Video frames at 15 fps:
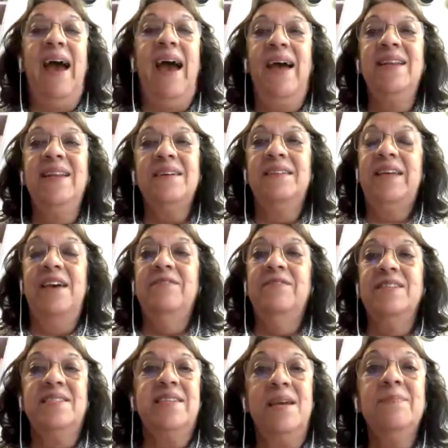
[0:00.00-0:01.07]
and they were
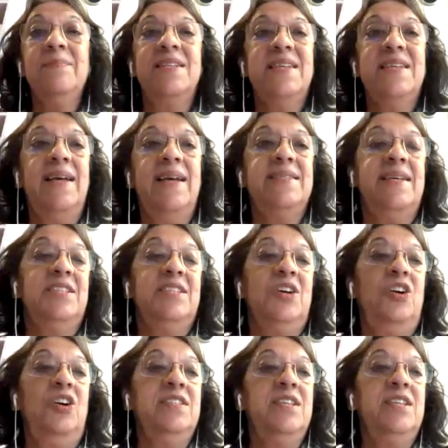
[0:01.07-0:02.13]
stigmatized as a
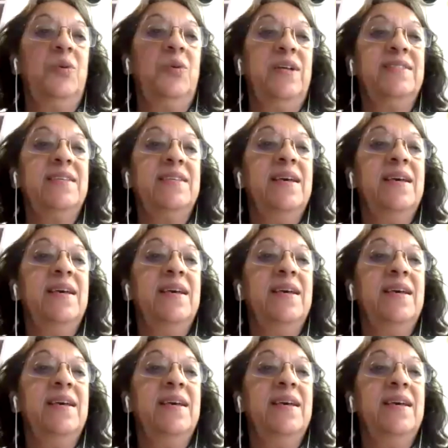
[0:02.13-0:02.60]
consequence.